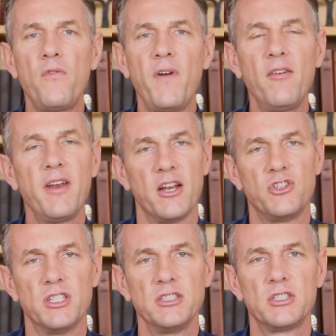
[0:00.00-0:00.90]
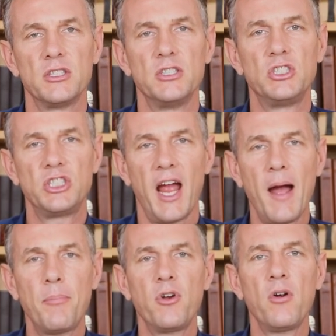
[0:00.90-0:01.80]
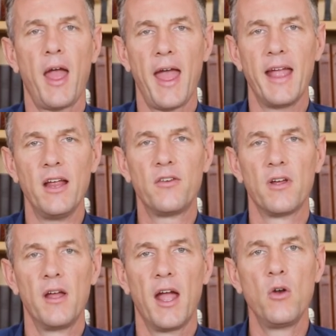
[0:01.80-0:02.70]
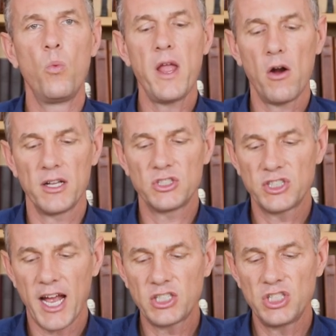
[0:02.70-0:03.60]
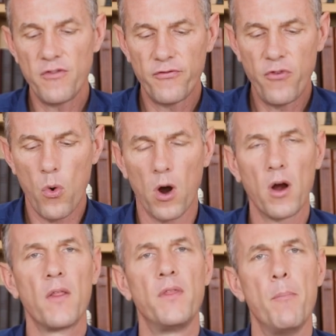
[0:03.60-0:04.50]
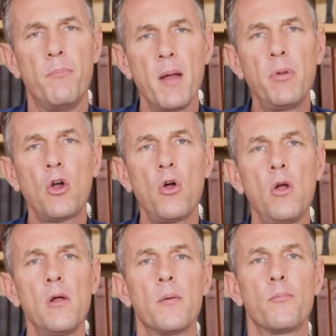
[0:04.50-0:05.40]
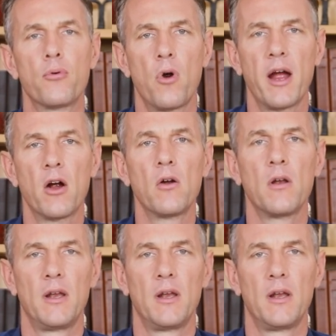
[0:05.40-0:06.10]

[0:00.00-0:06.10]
Foundations, Chapter 8, and we are in Section 4, the Biblical Prayer